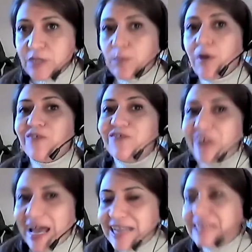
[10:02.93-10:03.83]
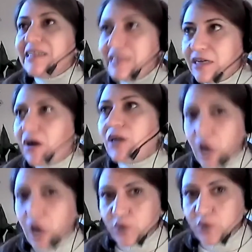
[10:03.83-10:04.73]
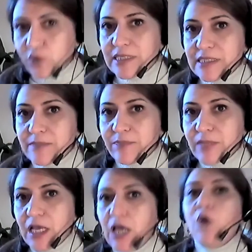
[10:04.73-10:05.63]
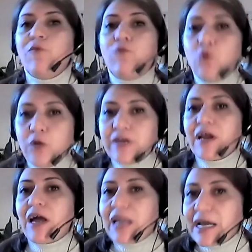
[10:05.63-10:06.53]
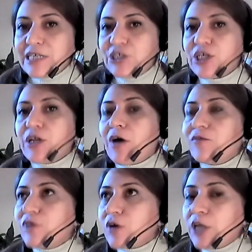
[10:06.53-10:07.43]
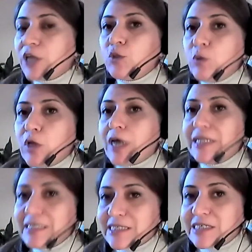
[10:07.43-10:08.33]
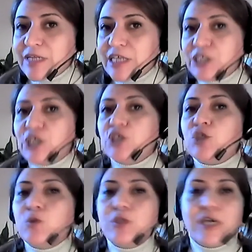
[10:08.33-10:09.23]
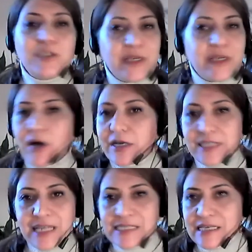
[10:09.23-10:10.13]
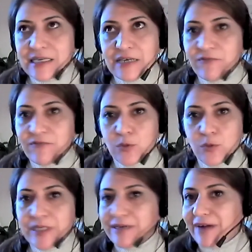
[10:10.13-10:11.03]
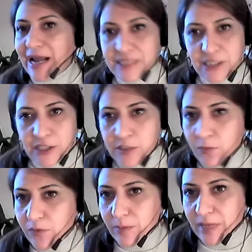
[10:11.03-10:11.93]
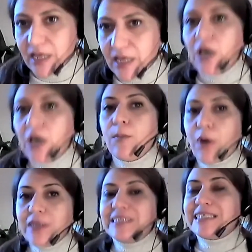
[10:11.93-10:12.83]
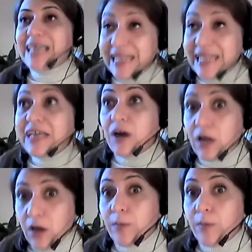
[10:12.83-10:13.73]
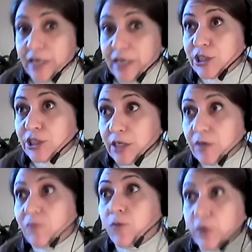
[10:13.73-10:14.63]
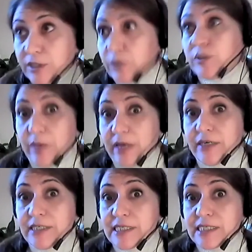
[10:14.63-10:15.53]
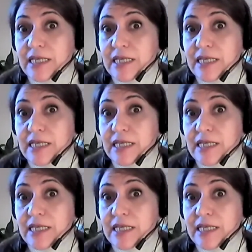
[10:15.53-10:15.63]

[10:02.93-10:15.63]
by valid legal documents. Full realization of the right to non-discrimination should not be regarded as a gift to be granted to women, but a legal obligation for duty bearers.